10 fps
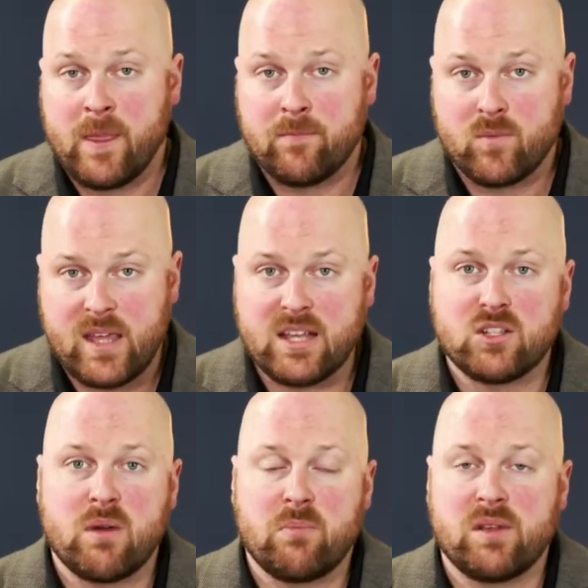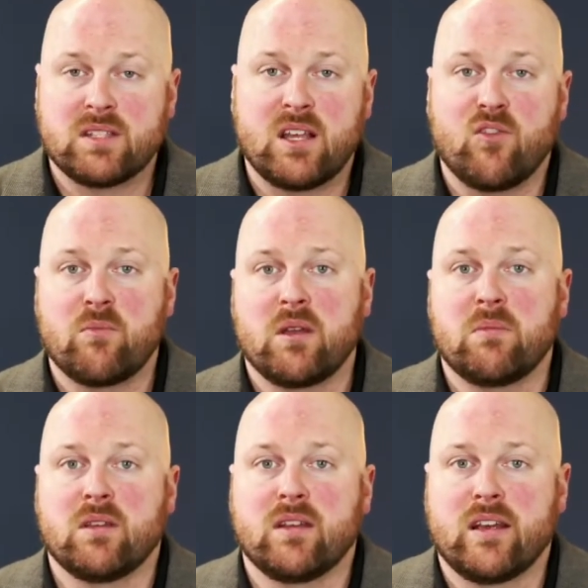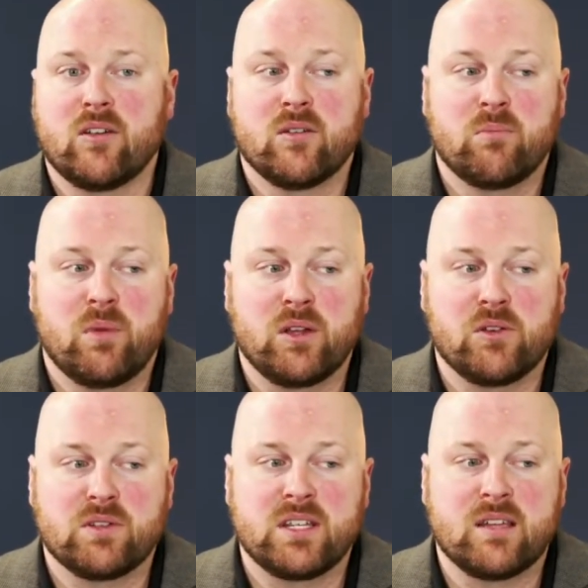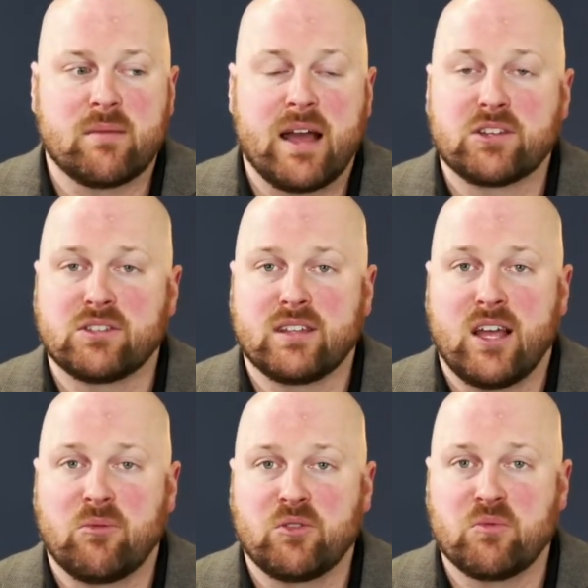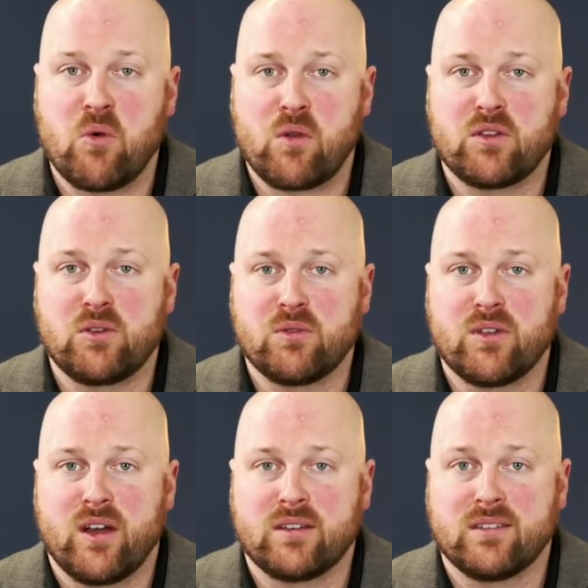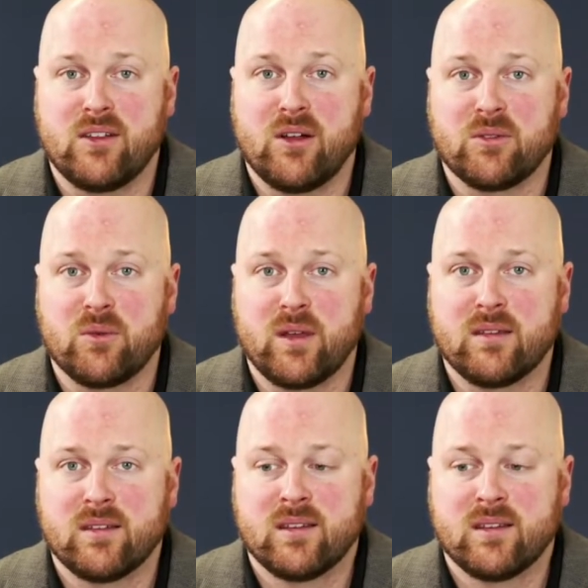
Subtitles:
yes, you might be a self-made millionaire, but your team actually helped you more than you thought along the way.